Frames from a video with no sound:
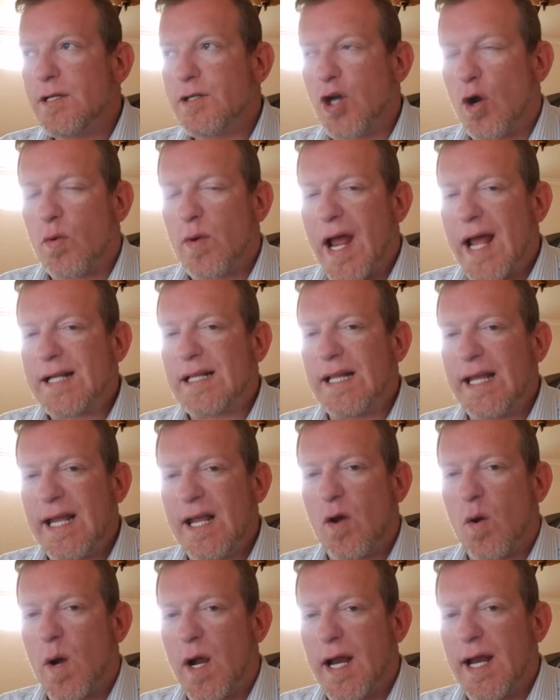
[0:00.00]

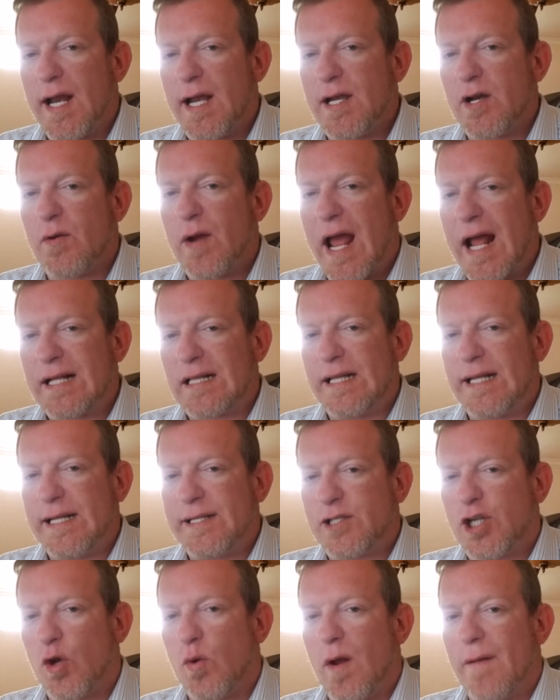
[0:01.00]
directly or
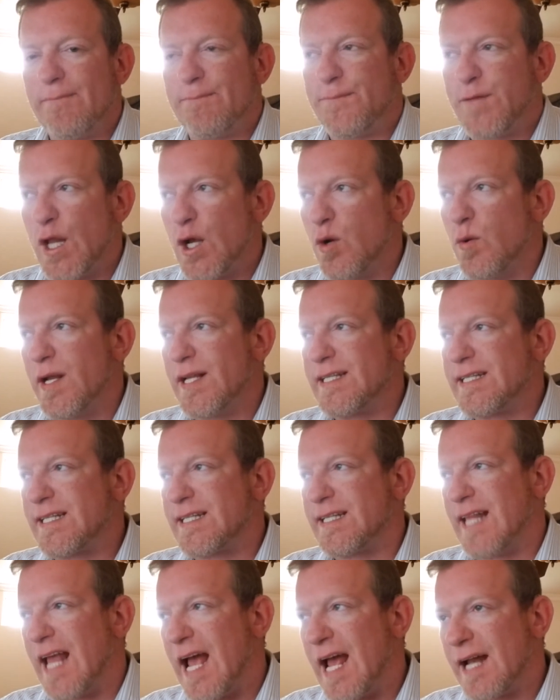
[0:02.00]
indirectly, to
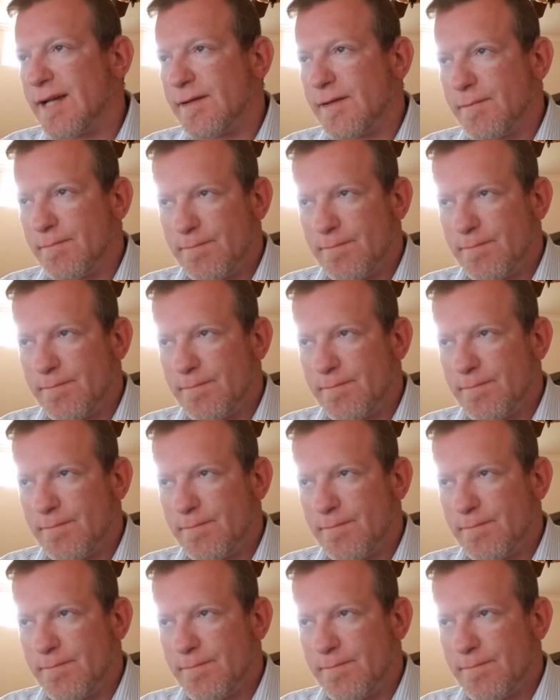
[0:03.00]
influence that